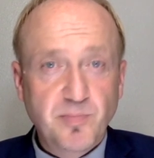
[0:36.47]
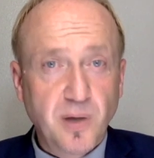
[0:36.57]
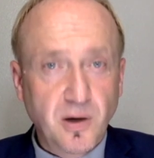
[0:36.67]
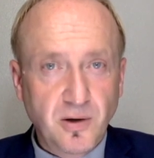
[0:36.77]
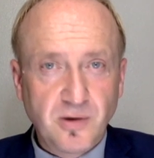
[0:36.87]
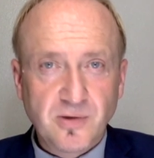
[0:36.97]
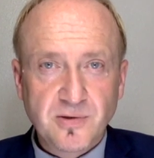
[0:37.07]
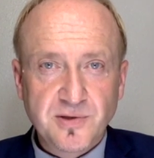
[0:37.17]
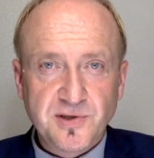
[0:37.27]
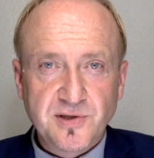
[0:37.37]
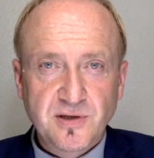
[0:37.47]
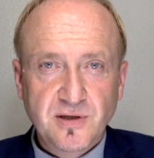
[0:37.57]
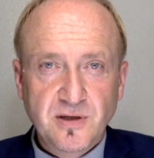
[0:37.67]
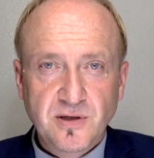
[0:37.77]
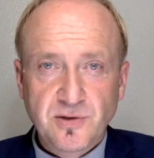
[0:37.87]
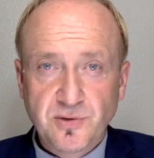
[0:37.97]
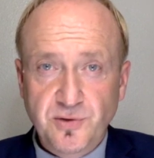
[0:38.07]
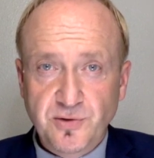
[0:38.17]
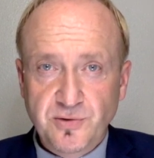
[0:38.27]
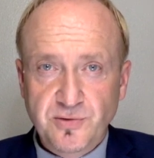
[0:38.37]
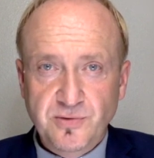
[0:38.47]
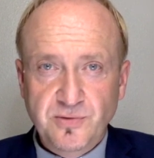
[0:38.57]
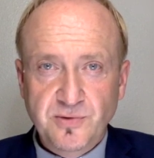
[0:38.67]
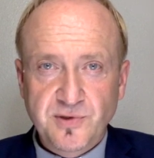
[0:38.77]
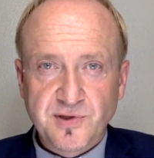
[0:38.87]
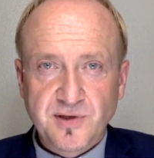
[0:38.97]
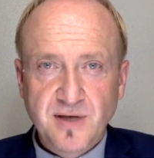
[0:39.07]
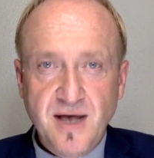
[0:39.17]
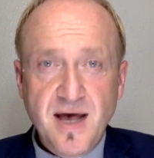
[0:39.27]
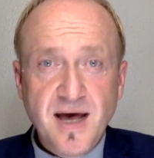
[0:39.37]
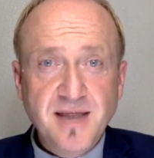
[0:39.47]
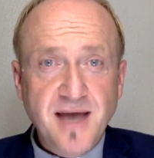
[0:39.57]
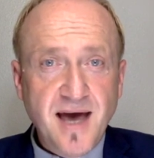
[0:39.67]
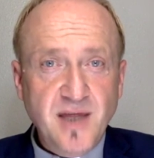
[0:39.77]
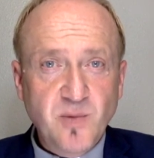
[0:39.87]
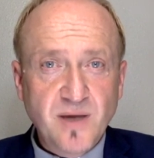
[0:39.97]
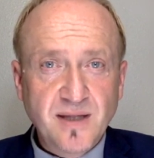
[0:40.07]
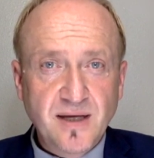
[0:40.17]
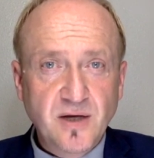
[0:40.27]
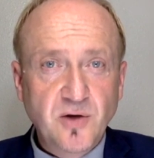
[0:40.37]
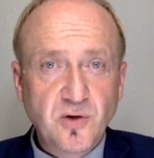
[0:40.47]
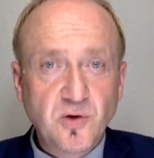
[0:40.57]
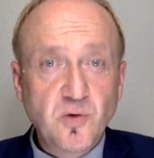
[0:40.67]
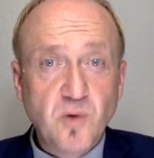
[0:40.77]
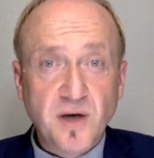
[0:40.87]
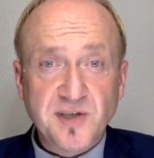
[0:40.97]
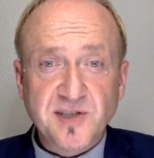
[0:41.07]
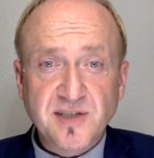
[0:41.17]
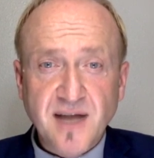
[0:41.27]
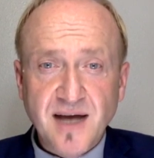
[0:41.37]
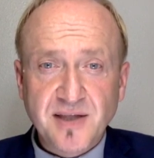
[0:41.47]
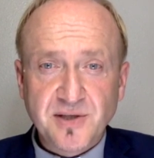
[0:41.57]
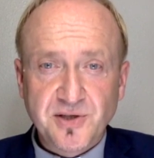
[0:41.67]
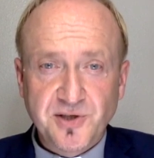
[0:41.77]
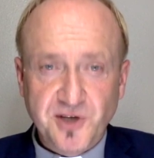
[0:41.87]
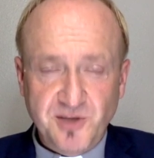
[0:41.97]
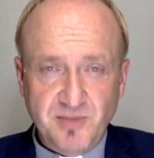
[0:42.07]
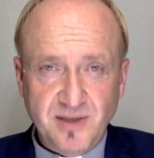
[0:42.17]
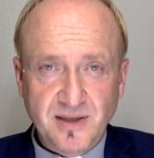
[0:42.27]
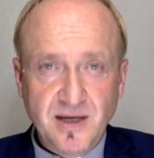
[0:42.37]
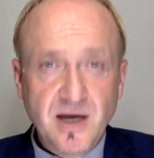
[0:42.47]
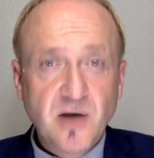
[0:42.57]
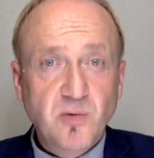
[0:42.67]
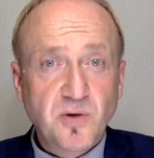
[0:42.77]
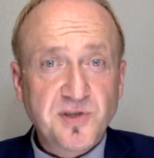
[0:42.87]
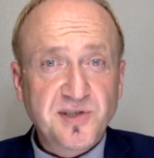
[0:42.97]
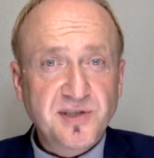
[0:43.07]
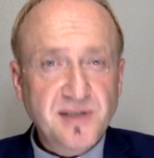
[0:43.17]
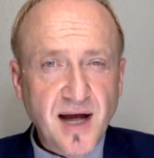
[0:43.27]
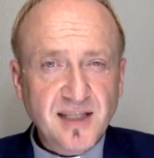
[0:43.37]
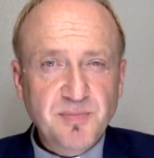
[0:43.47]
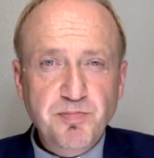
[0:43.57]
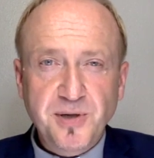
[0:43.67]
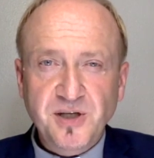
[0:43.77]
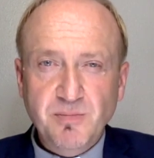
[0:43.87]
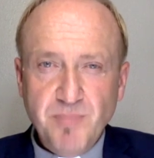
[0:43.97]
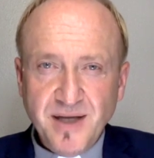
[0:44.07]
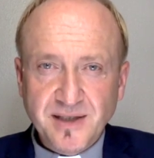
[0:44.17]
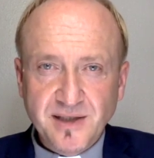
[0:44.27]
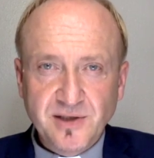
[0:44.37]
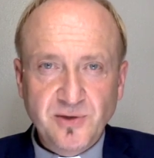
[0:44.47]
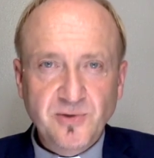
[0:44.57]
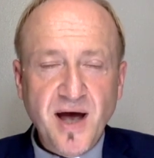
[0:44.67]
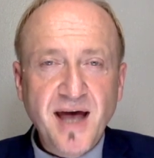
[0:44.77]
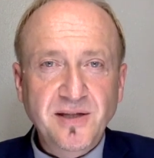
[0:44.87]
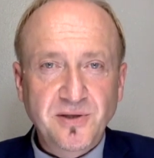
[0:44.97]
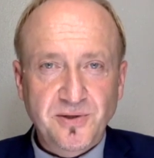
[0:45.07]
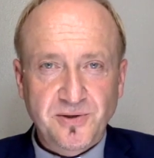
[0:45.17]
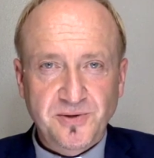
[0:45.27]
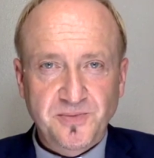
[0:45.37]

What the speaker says: Poles, Jews, and anyone who was not German was not permitted to enter.